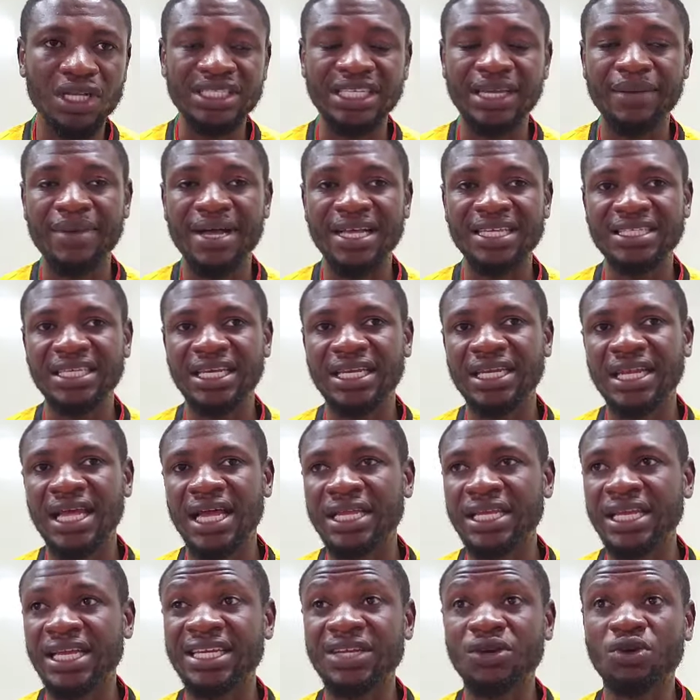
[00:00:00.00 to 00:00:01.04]
And some are saying
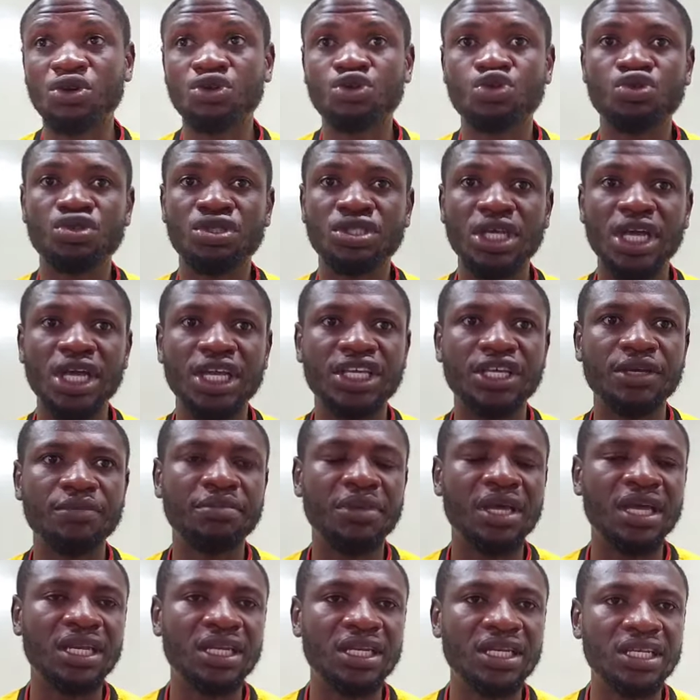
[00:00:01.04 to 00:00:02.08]
that yeah, they want to sack
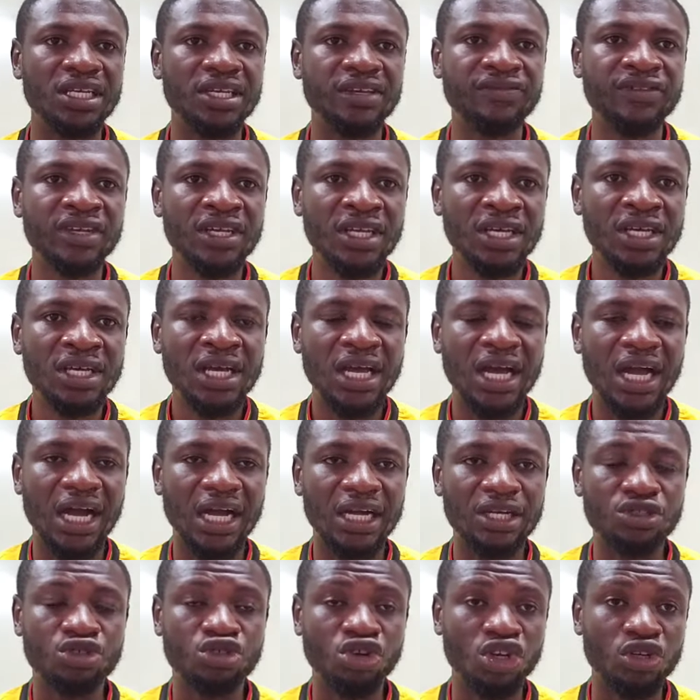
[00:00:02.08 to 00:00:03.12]
him and leave
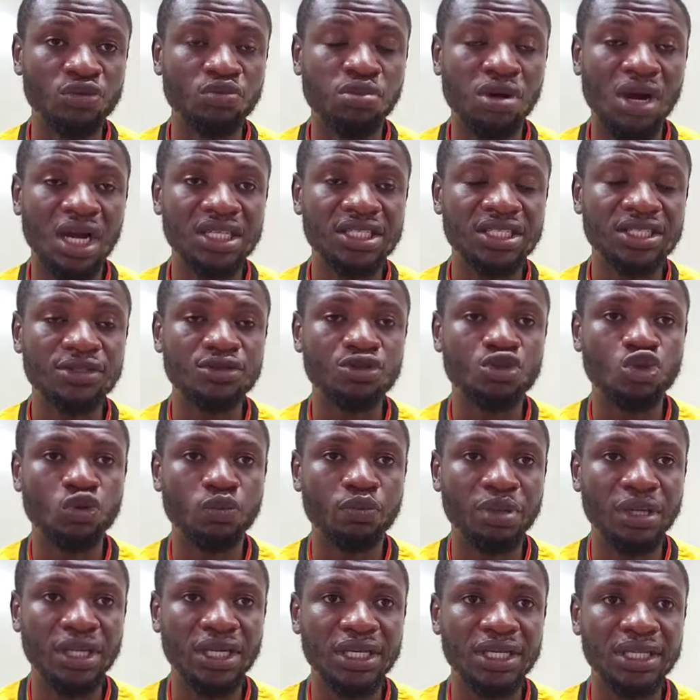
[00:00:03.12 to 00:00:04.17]
uh, George Boateng to
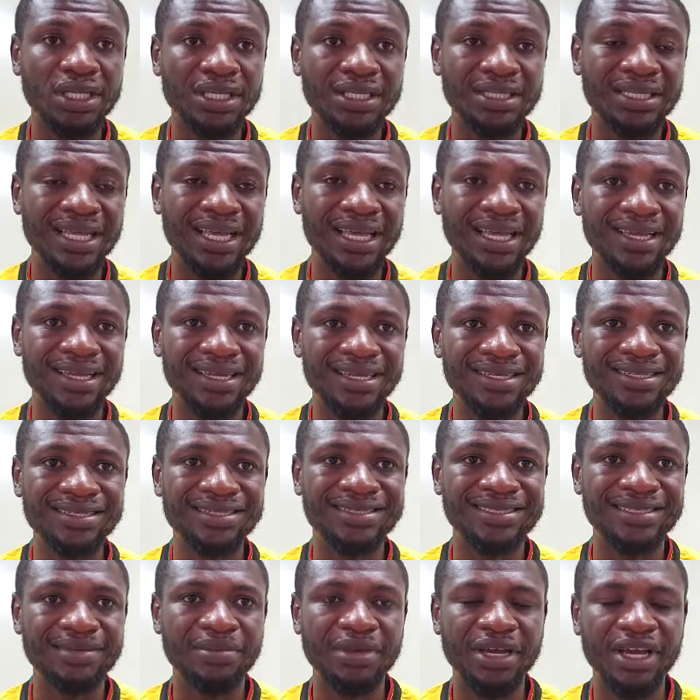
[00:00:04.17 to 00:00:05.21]
be the
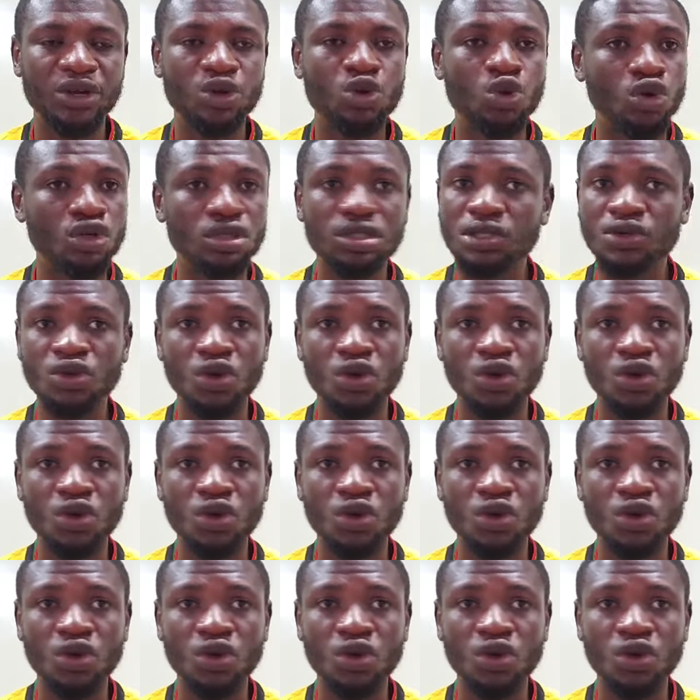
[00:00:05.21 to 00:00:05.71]
interim head coach.